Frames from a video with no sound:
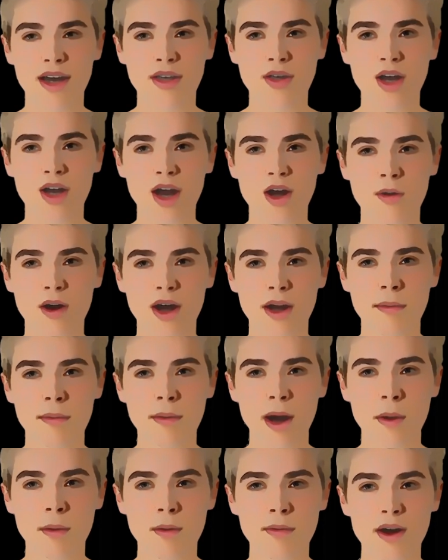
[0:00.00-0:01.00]
can generate a
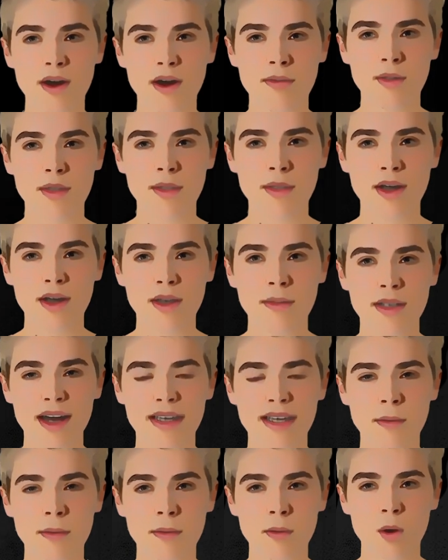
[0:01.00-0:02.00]
map of everything
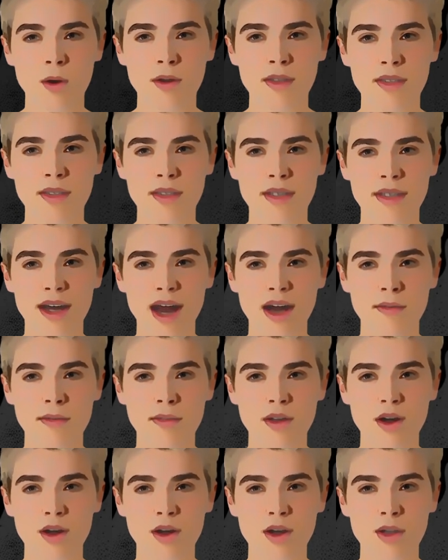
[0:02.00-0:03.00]
that's important to life
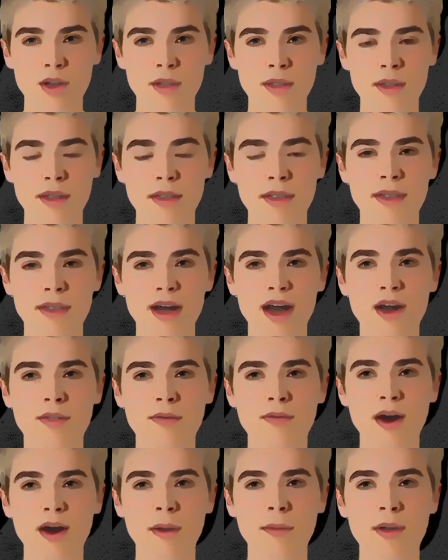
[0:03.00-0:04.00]
on Earth, like a
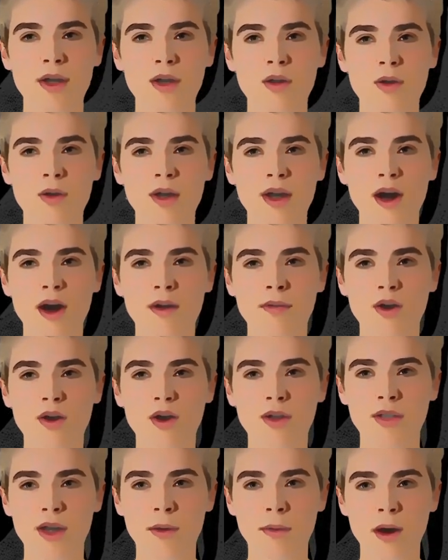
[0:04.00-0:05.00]
family tree of
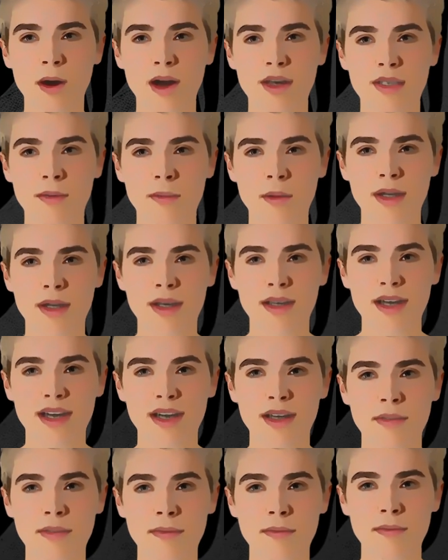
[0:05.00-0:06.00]
earthly
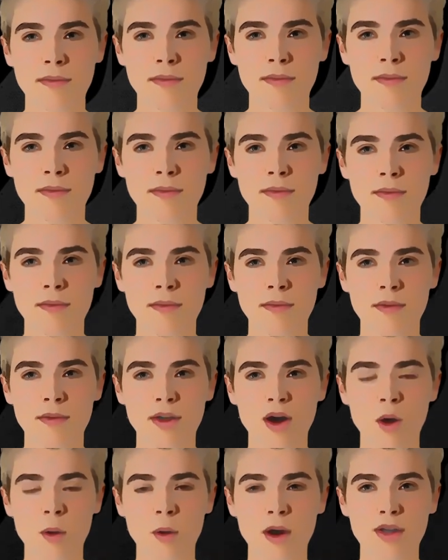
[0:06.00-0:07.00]
possibility.
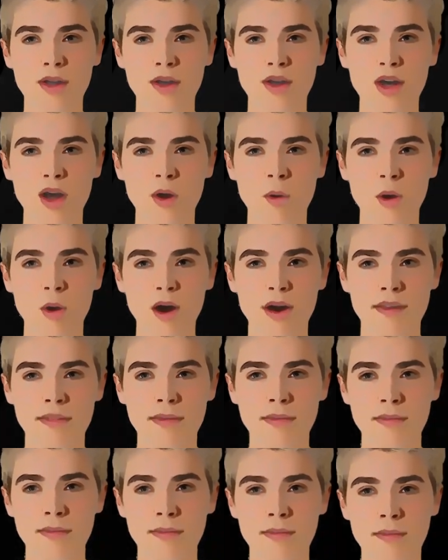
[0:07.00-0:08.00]
Question 1.
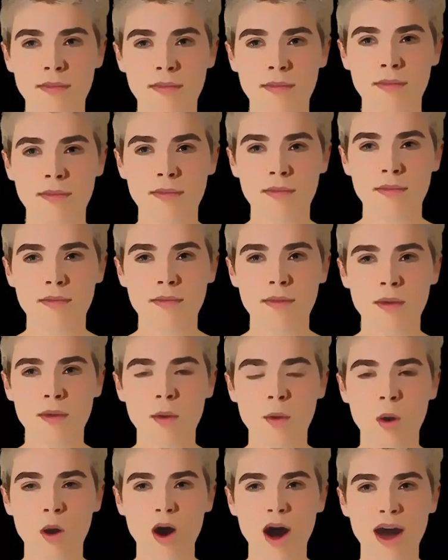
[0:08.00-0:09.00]

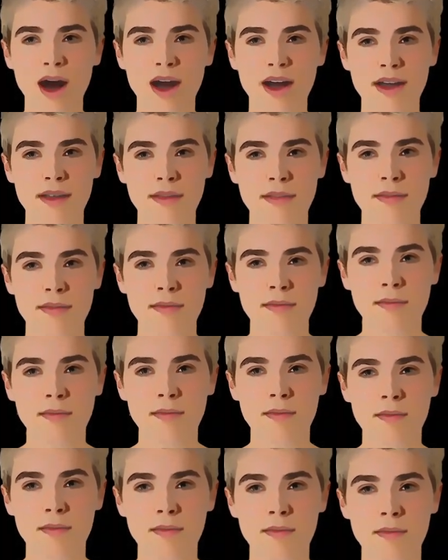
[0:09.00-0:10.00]
Why?
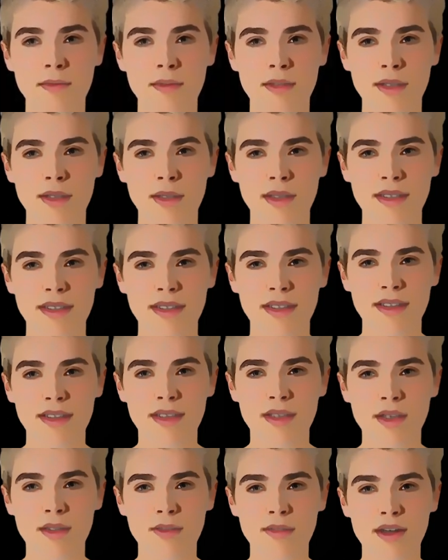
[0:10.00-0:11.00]
This is
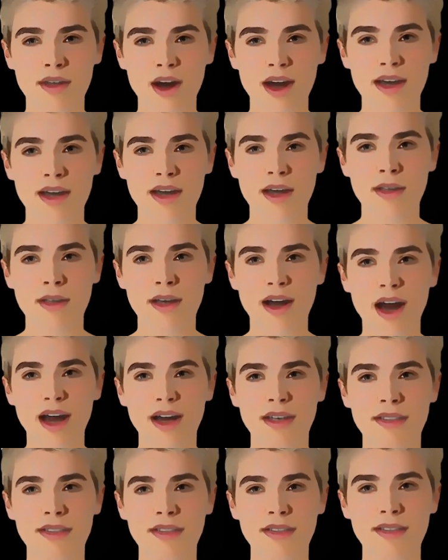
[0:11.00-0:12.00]
the defining,
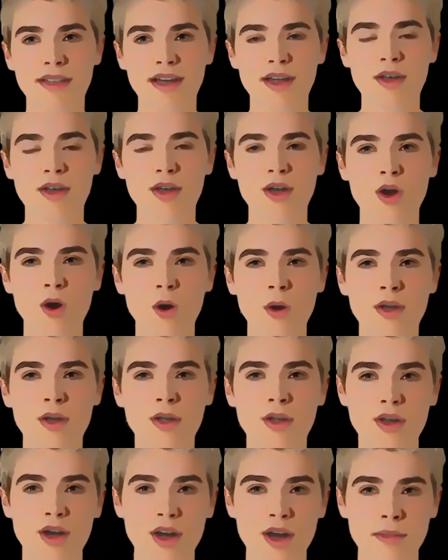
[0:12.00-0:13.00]
existential
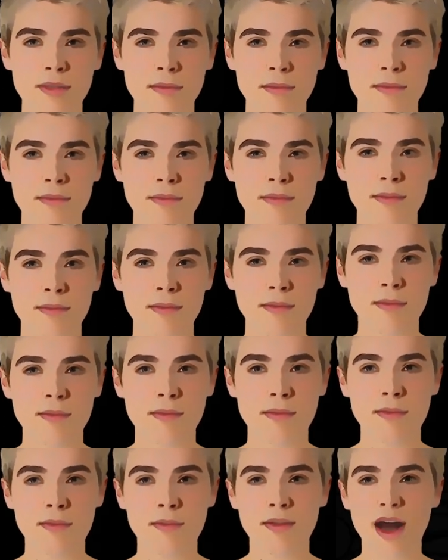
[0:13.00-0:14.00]
question.
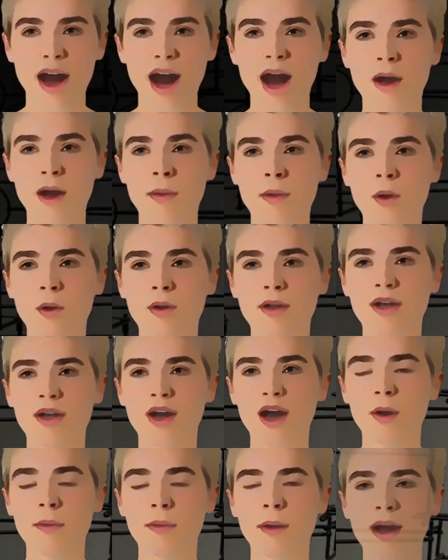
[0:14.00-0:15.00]
I'm going to
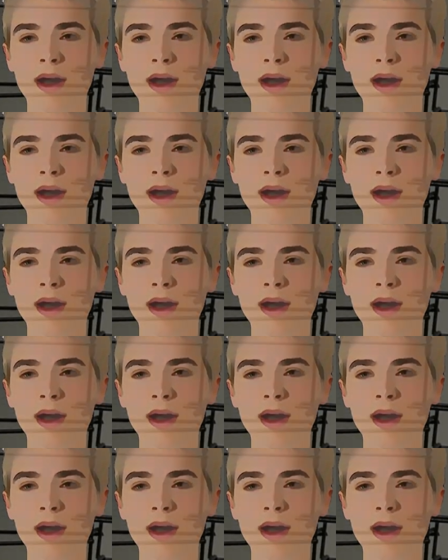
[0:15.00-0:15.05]
come